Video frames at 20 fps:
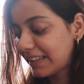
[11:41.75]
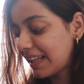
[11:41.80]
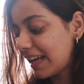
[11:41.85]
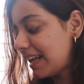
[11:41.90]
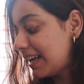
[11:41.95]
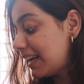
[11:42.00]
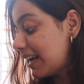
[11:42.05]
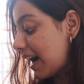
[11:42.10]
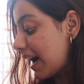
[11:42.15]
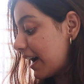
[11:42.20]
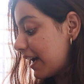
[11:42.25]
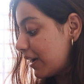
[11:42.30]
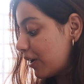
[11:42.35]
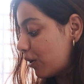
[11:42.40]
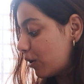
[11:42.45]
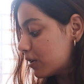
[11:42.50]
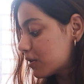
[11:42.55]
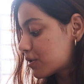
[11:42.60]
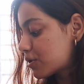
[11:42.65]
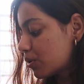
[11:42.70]
Then
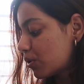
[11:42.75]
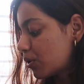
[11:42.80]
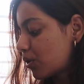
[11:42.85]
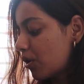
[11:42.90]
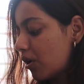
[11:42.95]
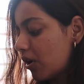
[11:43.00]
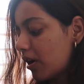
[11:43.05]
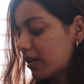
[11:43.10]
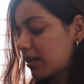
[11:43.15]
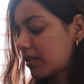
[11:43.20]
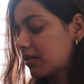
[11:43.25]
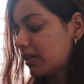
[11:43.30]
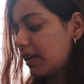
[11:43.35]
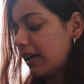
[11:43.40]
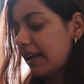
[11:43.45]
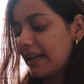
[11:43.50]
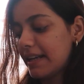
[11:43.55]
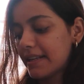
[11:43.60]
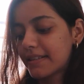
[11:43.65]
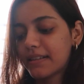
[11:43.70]
I also got
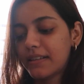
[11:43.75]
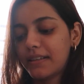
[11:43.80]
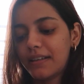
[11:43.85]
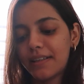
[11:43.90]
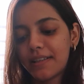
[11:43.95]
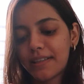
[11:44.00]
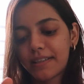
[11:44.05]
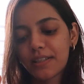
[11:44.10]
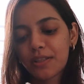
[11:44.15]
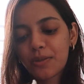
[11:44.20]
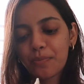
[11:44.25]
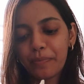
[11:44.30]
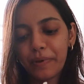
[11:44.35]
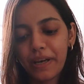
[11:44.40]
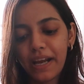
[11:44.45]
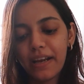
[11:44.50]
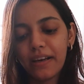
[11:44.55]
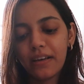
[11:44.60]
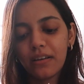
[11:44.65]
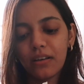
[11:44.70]
hazelnut
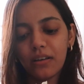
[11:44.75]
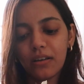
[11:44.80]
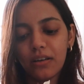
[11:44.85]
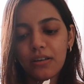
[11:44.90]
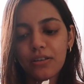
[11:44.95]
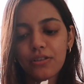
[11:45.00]
spread.